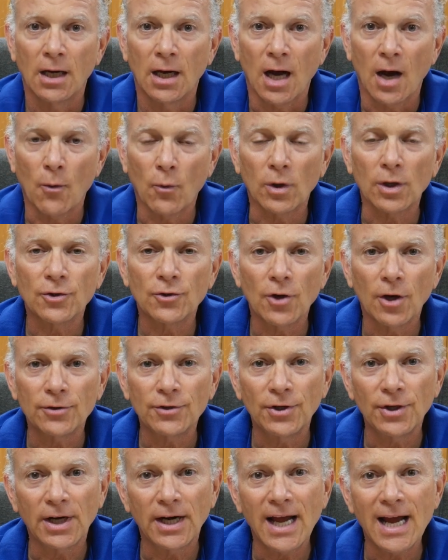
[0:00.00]
I want to talk to
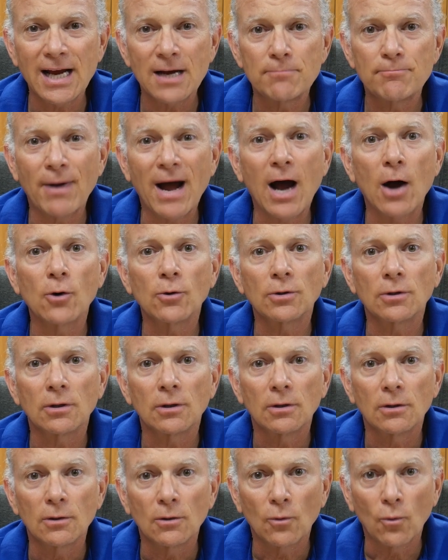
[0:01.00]
you today about
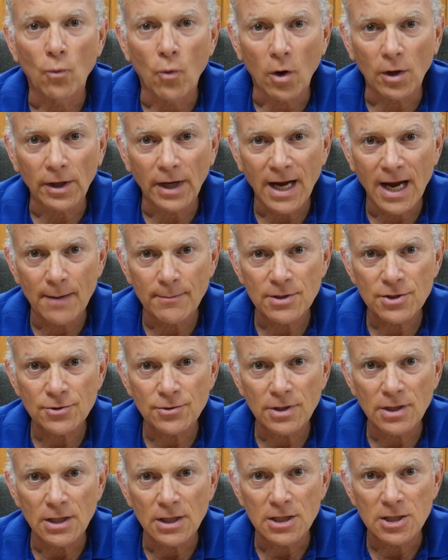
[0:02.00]
water
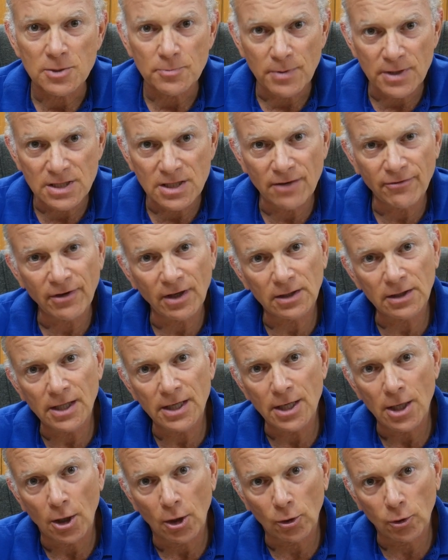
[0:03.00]
chemistry,
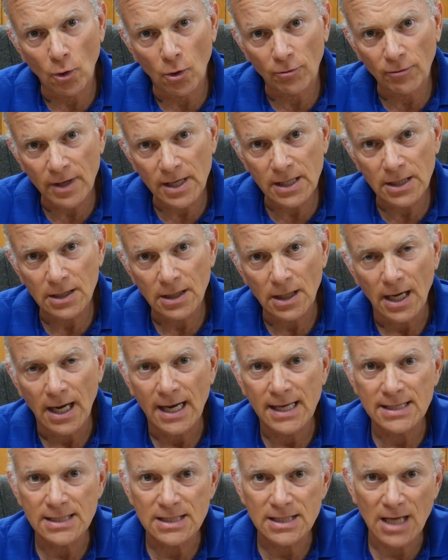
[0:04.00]
specifically chlorine
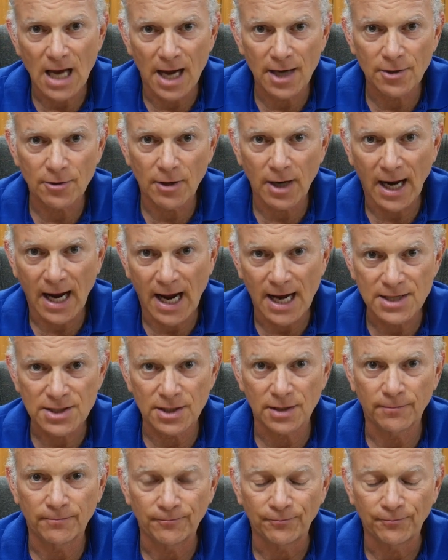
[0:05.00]
and cyanuric acid.